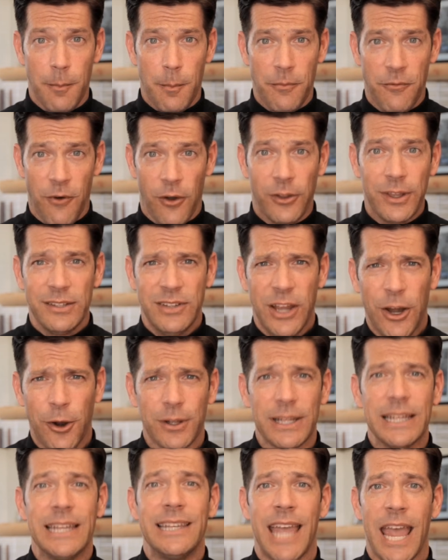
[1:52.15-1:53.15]

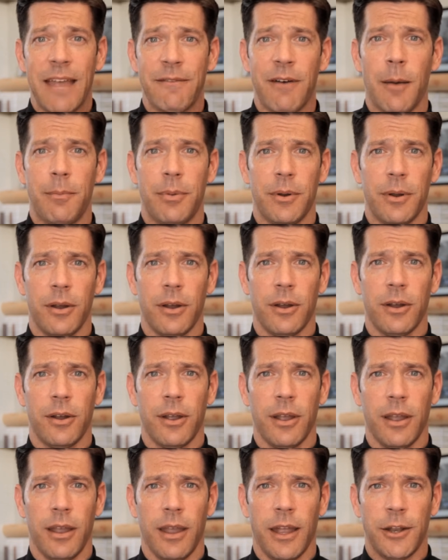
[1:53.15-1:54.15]
voluntarily gave up
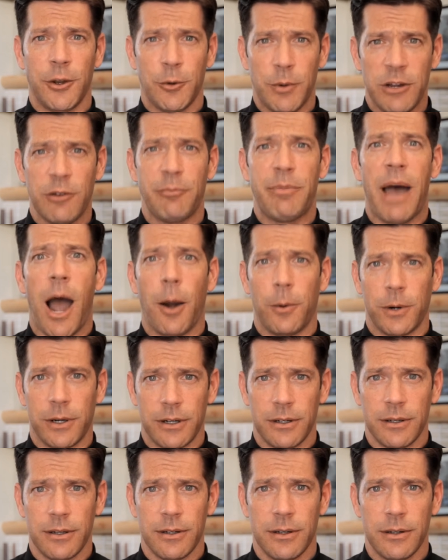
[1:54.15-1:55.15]
a degree of power.